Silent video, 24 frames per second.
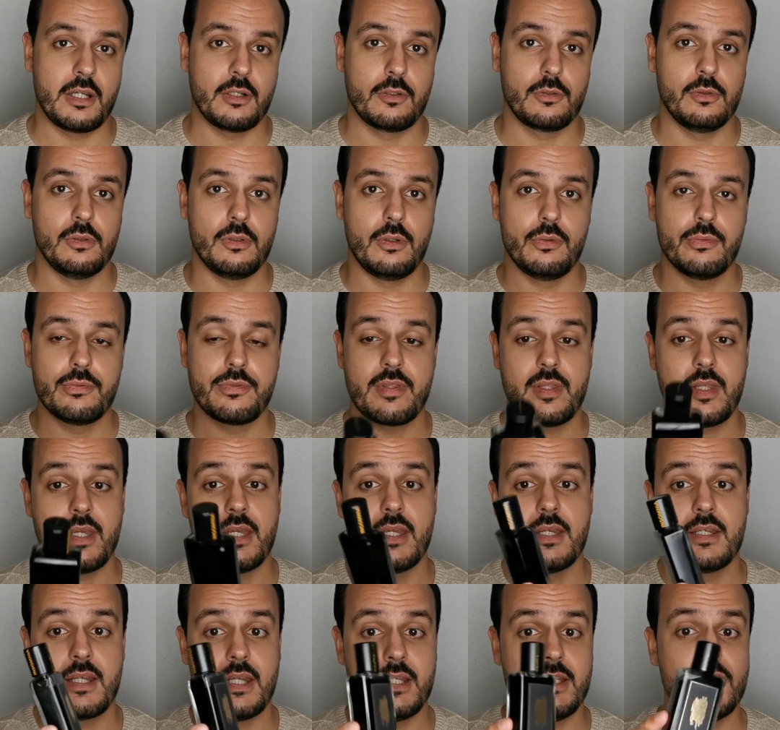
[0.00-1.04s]
my clothes.
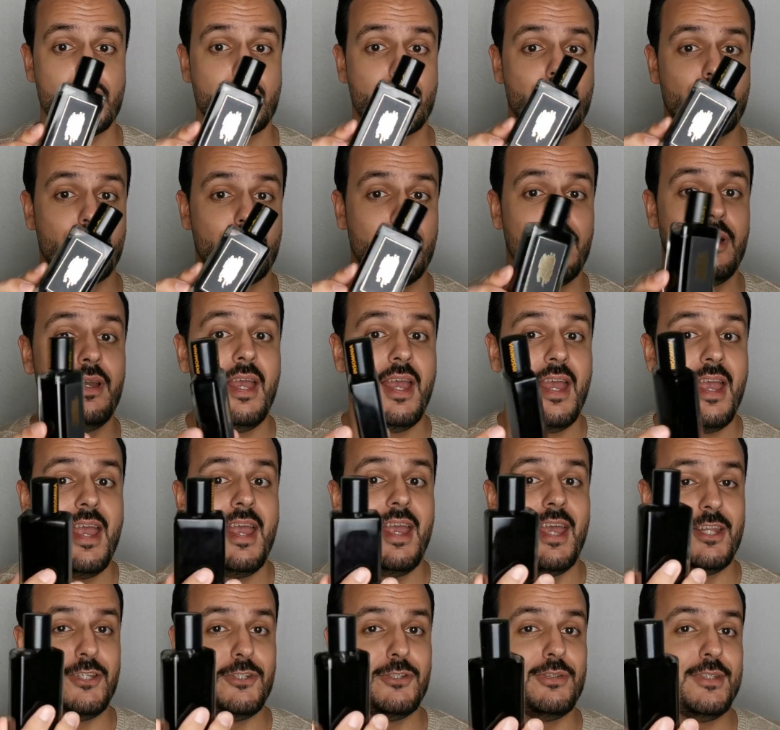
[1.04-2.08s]
And I need to,
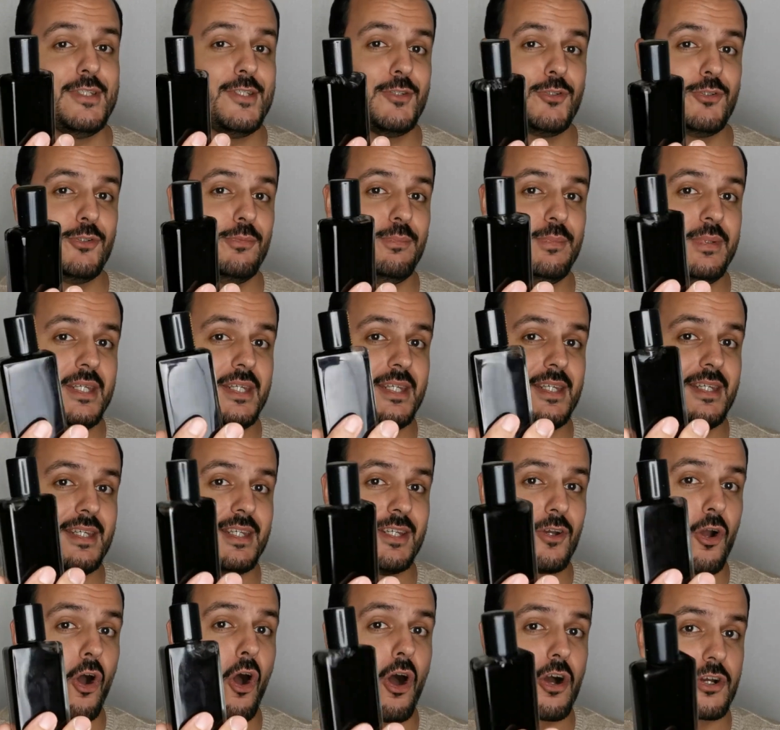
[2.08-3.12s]
and you need to
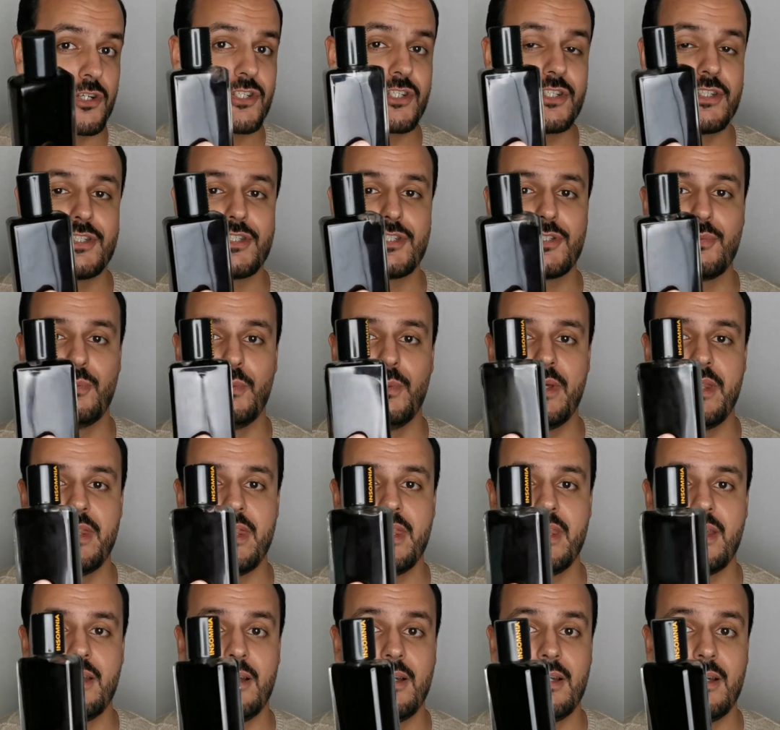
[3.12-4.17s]
be cautious
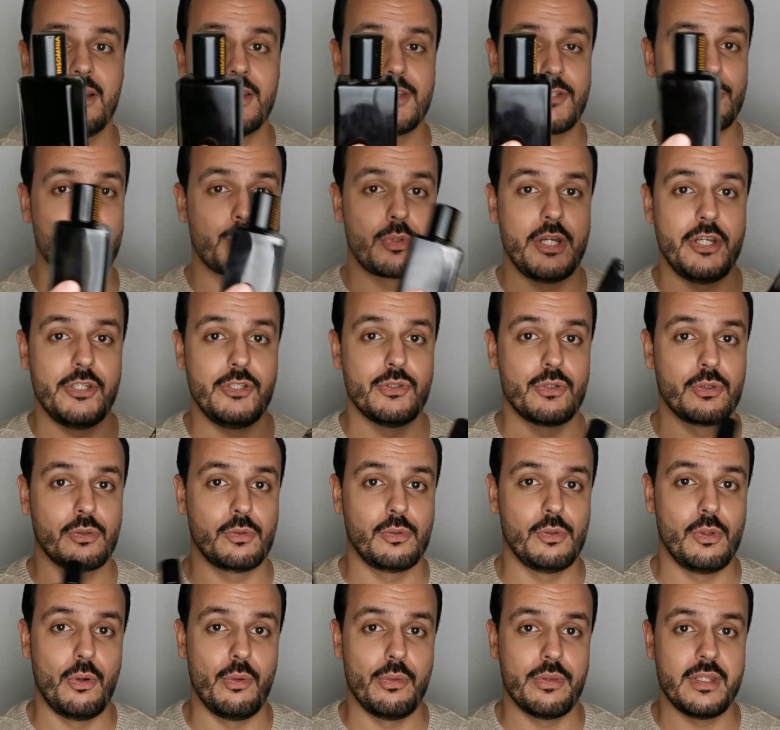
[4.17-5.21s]
with spraying
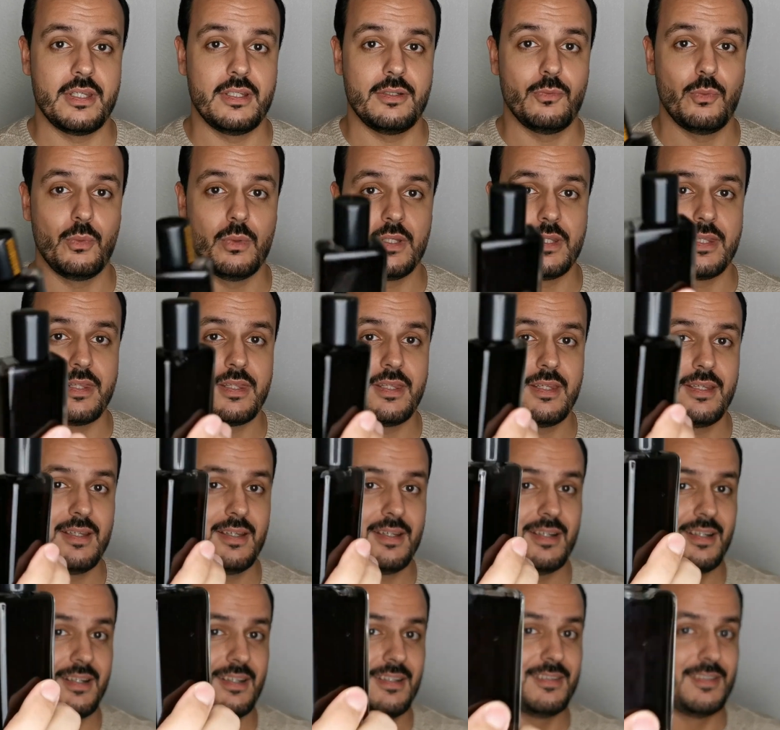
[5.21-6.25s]
your clothing with
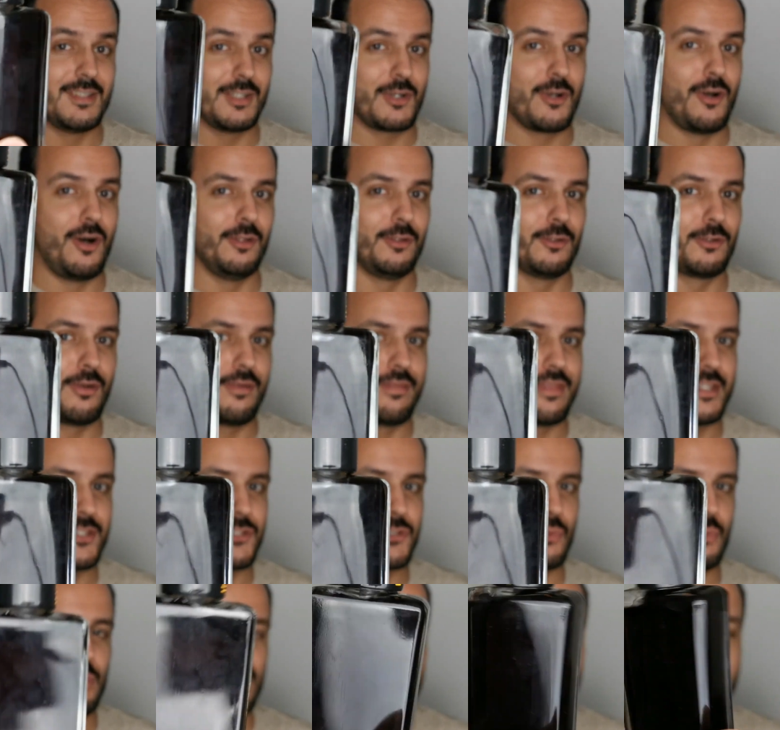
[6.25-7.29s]
the color of
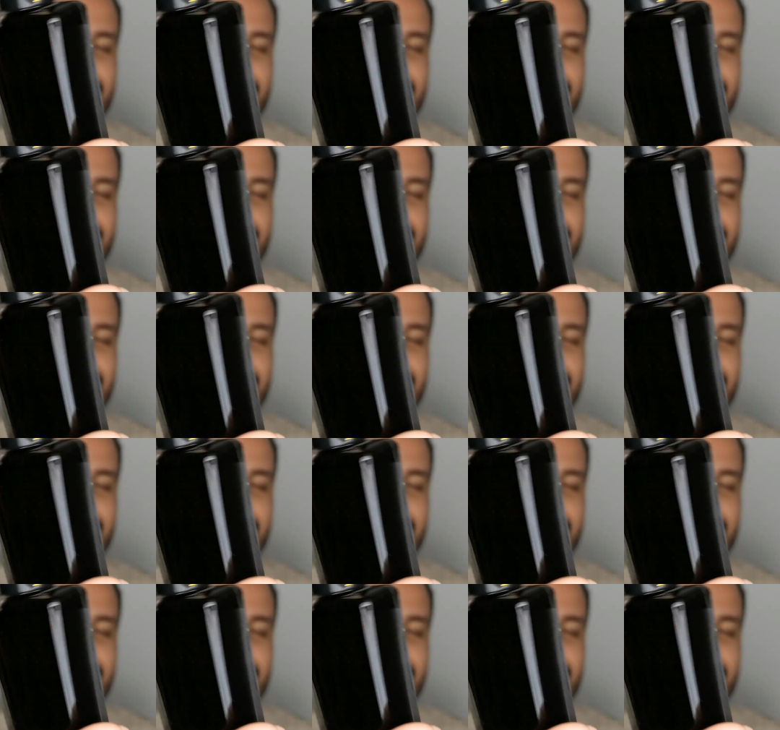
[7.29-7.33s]
this